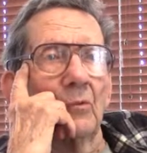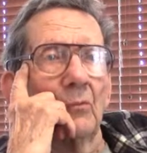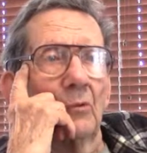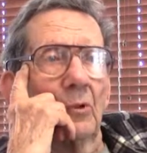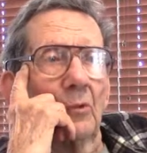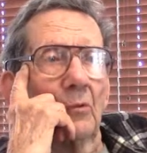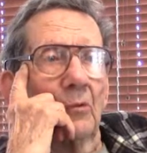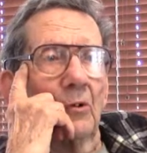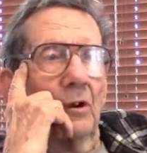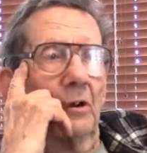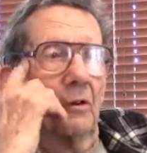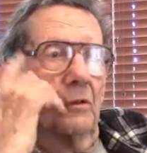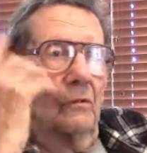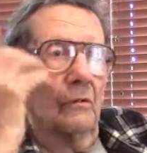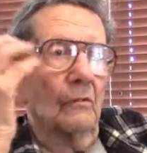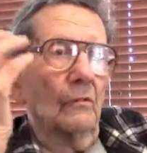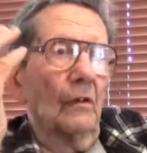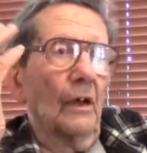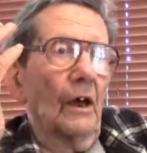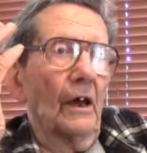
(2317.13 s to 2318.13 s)
We
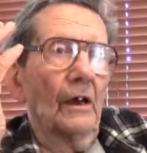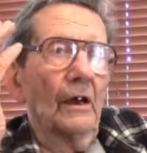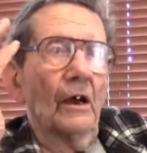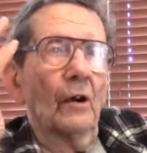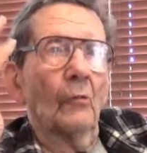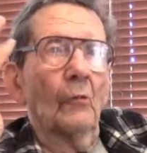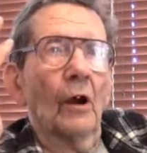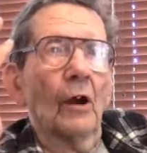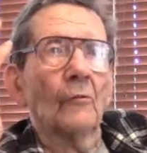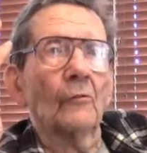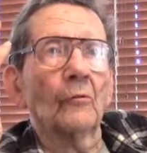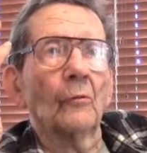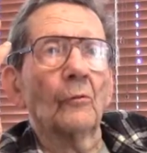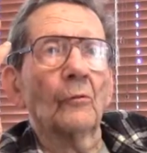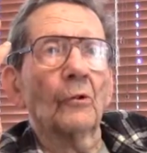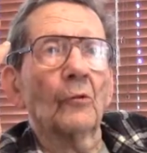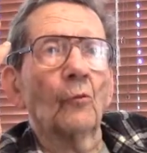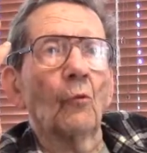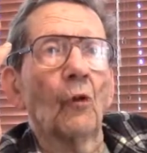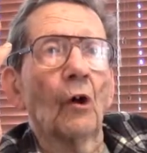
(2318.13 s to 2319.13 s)
had our
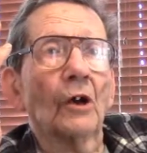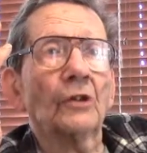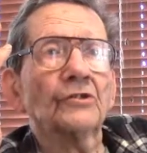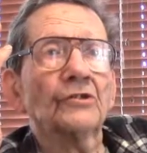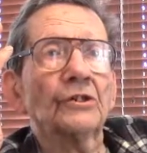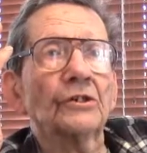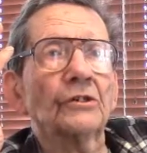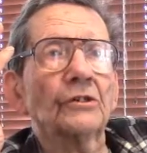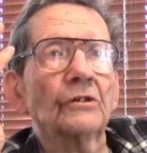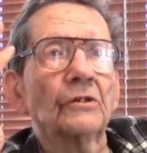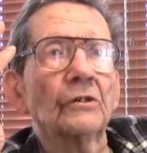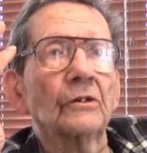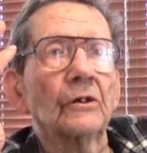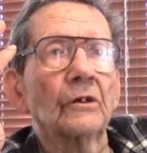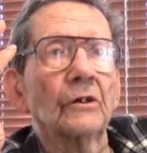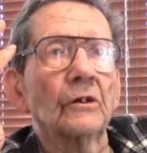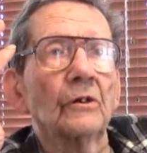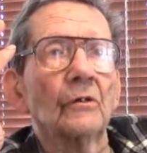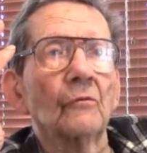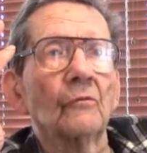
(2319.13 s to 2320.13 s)
riflemen watching
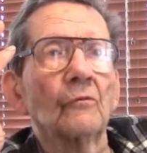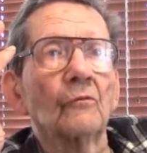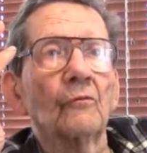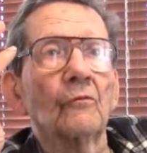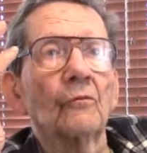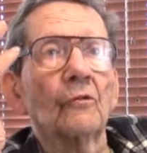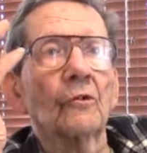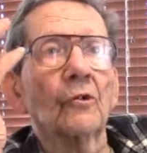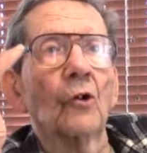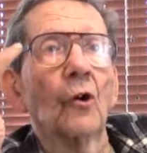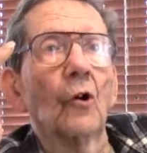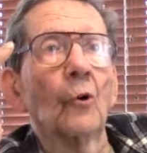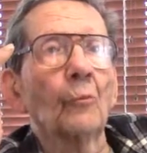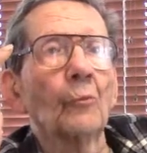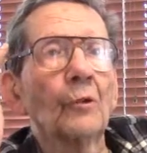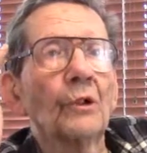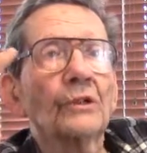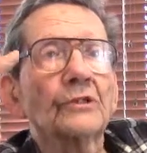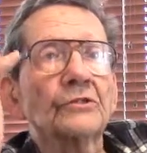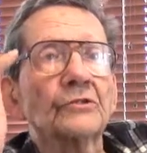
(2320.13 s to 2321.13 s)
for
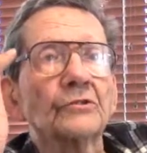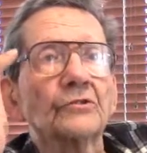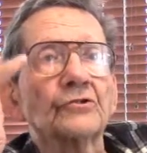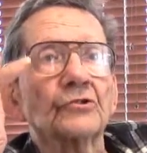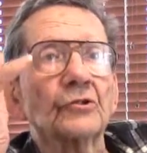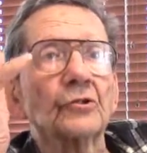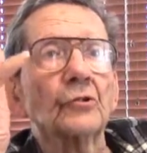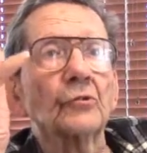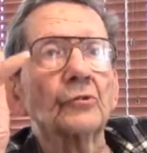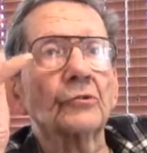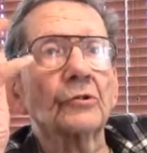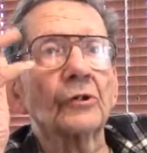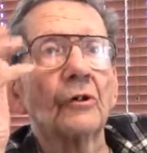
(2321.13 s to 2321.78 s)
openings to shoot,